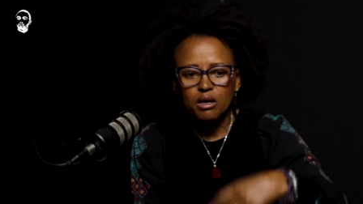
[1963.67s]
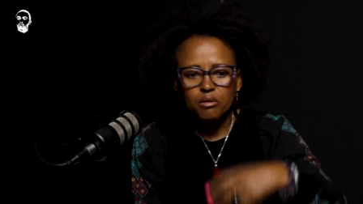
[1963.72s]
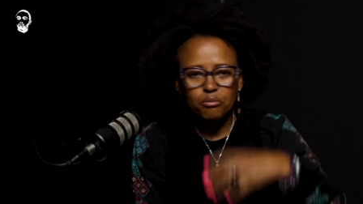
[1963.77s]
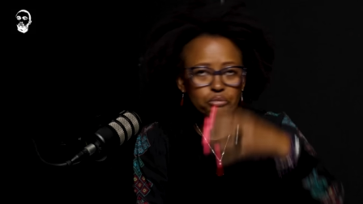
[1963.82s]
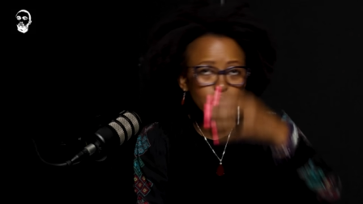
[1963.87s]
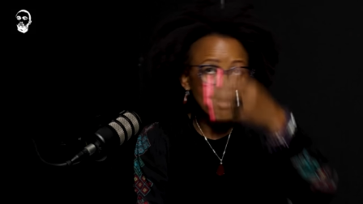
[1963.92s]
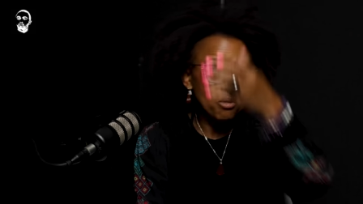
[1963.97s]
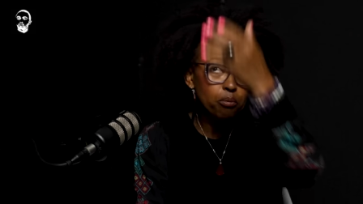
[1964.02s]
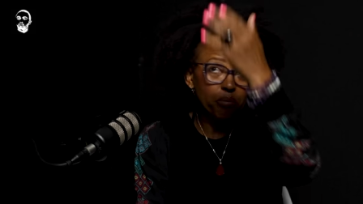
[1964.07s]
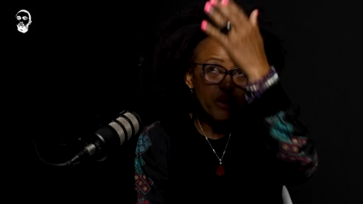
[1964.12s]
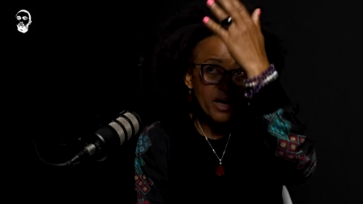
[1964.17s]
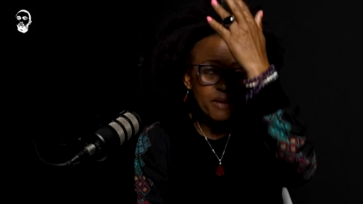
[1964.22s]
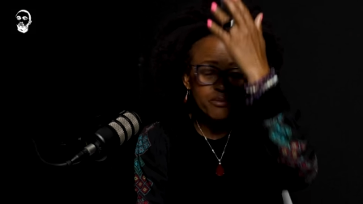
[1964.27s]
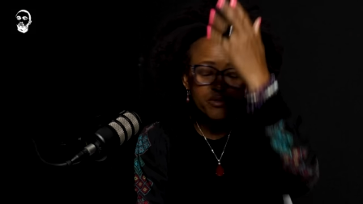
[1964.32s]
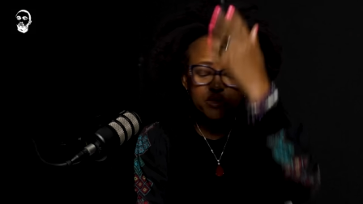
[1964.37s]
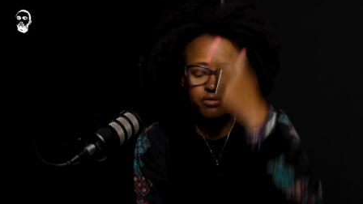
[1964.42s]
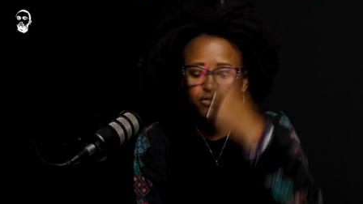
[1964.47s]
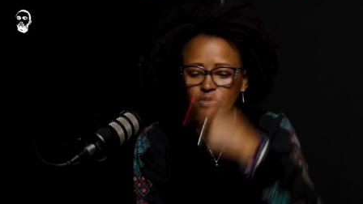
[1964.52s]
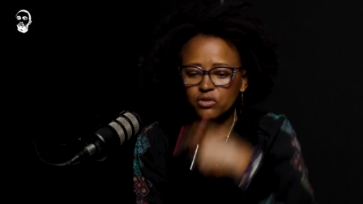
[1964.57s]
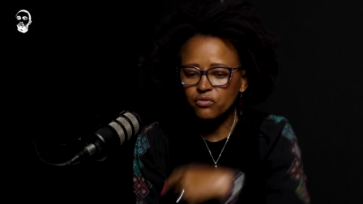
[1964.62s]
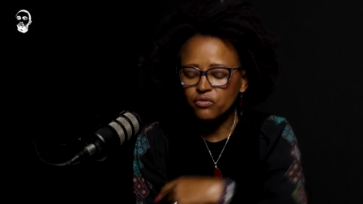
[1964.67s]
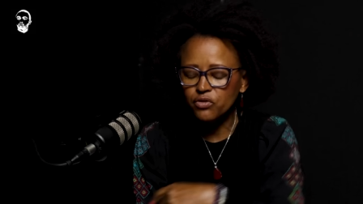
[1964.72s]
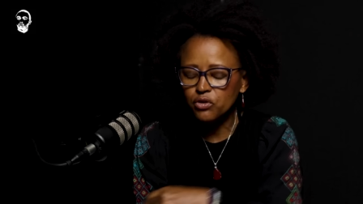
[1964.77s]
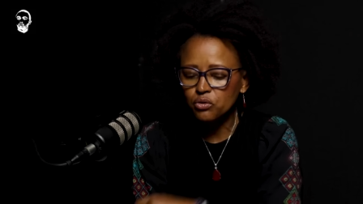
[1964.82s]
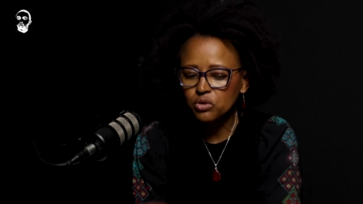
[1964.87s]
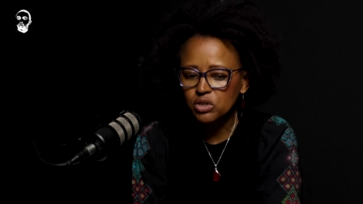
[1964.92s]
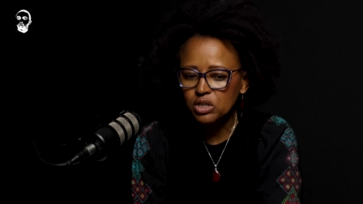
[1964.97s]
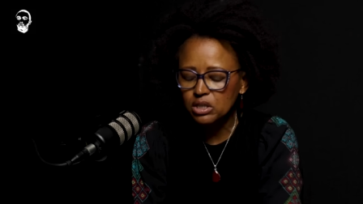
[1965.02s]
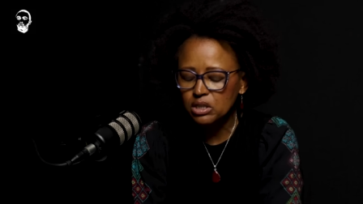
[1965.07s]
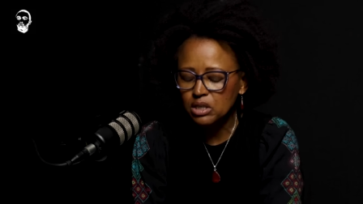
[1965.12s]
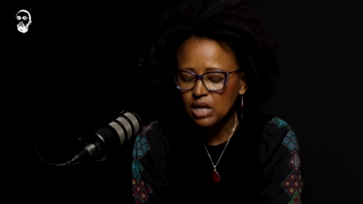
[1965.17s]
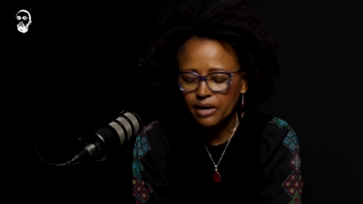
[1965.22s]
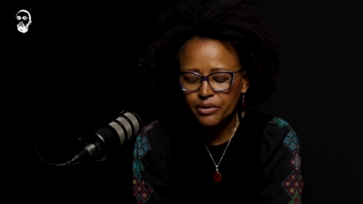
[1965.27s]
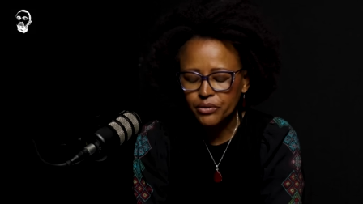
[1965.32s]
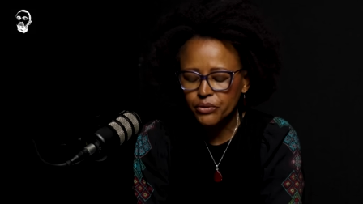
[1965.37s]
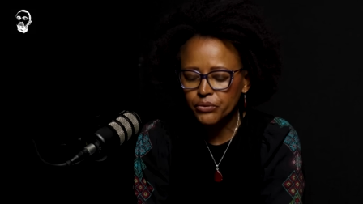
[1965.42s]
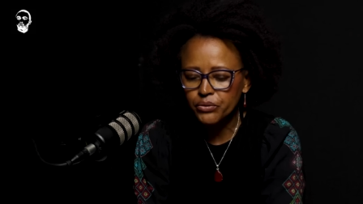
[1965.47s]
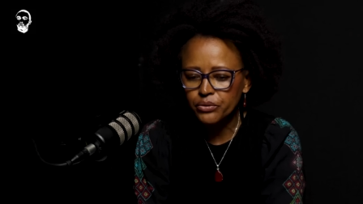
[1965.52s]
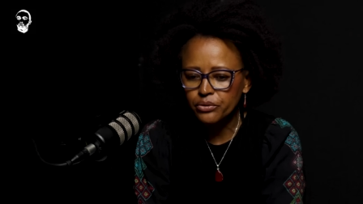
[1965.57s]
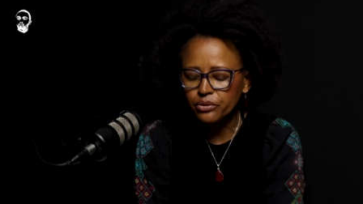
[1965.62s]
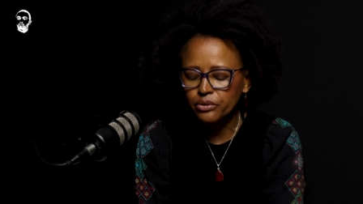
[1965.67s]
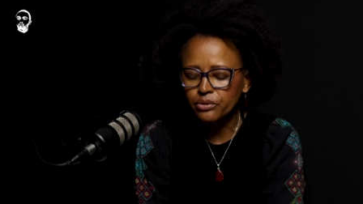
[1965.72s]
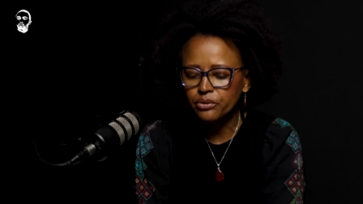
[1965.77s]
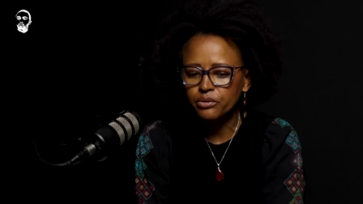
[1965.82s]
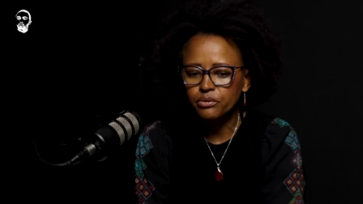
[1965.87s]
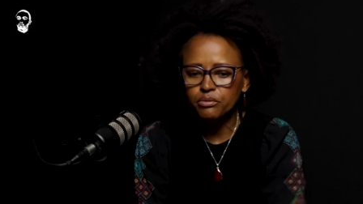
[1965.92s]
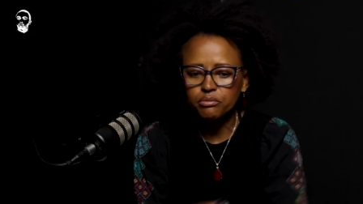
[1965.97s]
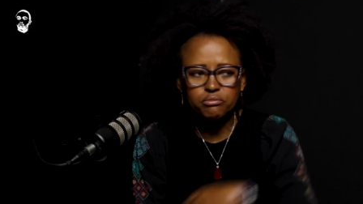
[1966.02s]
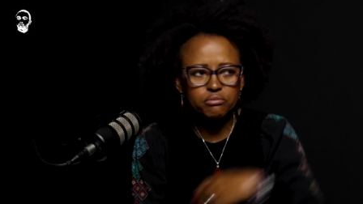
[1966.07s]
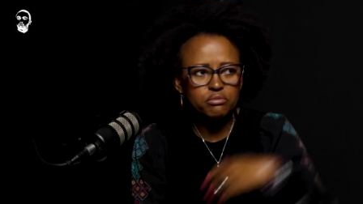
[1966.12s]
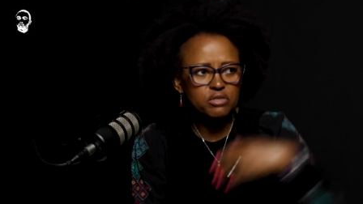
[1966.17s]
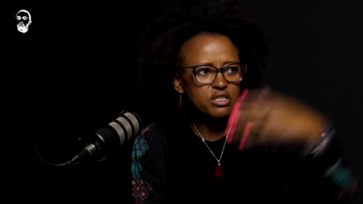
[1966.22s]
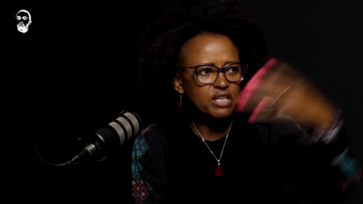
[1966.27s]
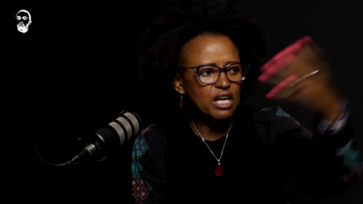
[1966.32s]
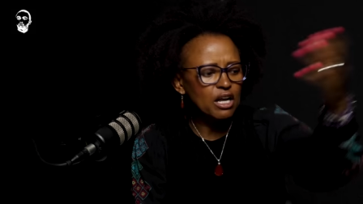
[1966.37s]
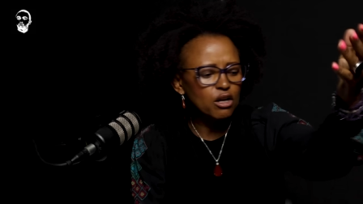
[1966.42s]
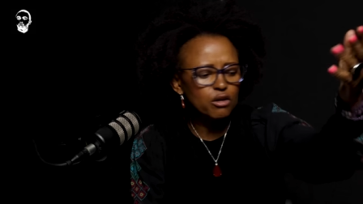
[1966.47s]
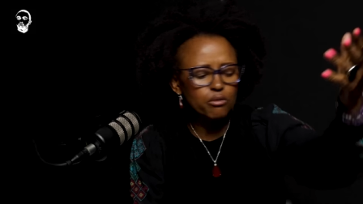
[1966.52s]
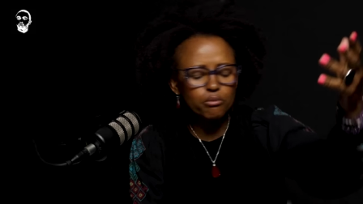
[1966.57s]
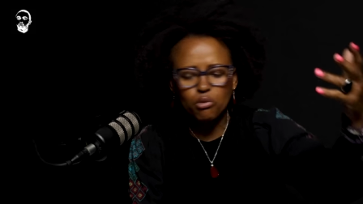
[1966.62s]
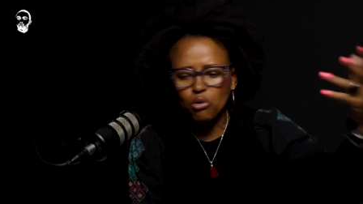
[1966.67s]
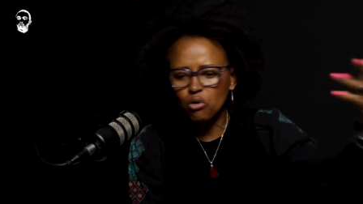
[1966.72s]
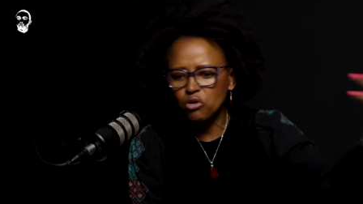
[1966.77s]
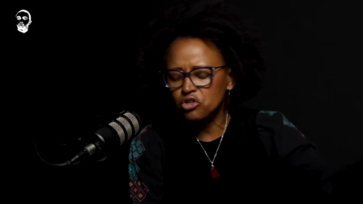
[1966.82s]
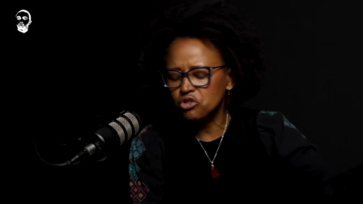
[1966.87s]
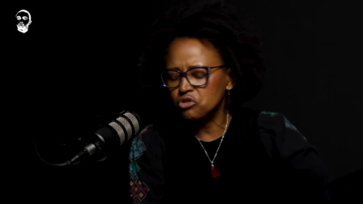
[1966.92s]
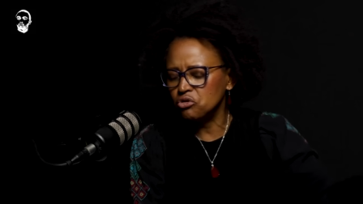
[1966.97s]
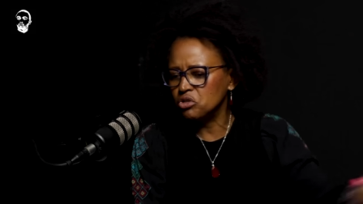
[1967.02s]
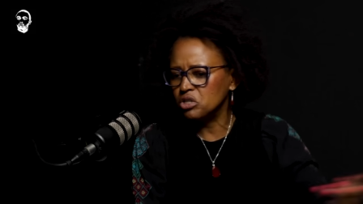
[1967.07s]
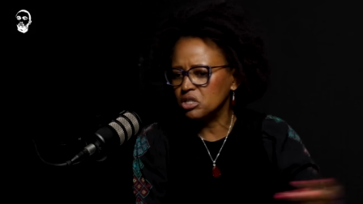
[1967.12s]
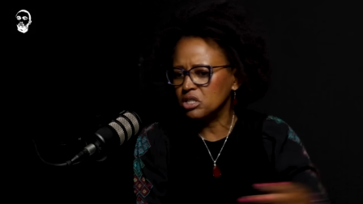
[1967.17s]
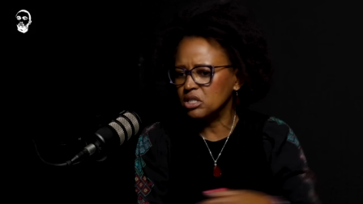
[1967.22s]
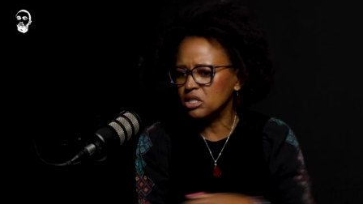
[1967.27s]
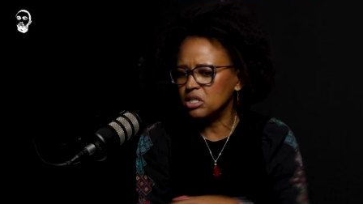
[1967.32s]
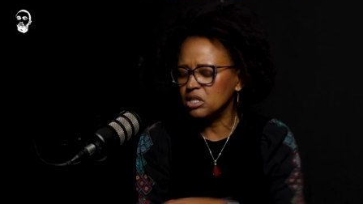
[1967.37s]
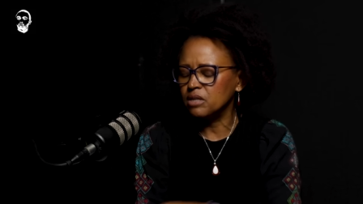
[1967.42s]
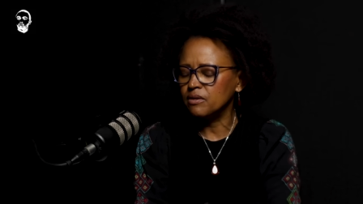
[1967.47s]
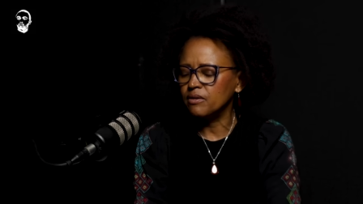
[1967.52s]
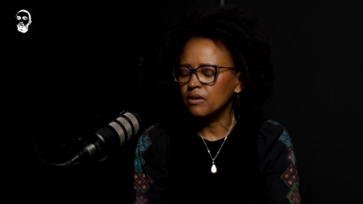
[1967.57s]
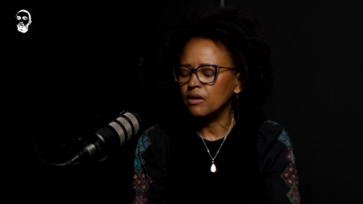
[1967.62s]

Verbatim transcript: perhaps even VUT, I don't know, Stellenbosch, UCT,